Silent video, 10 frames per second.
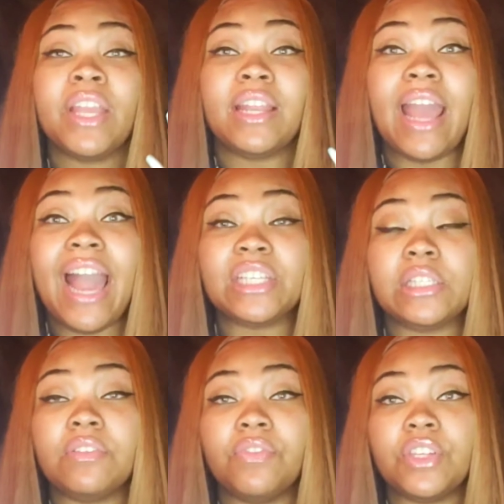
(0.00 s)
It
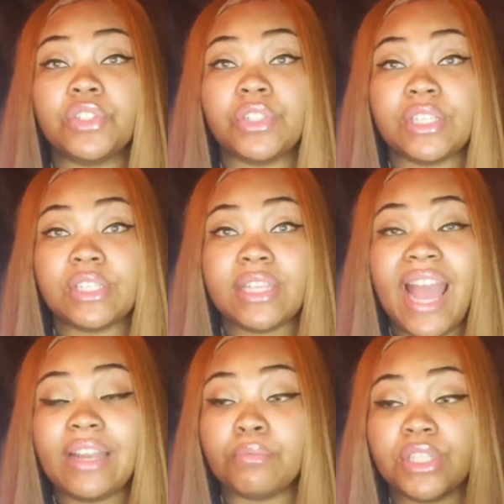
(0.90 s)
actually featured a
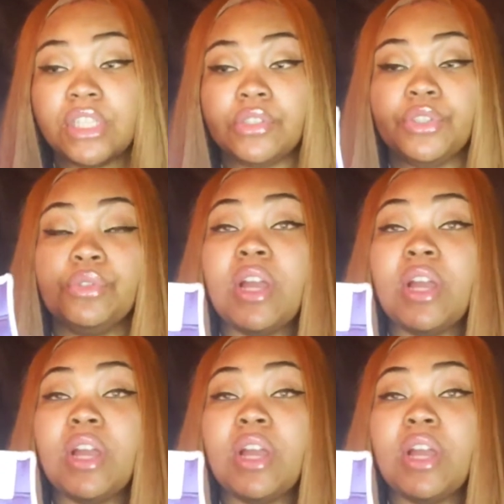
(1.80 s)
satin material,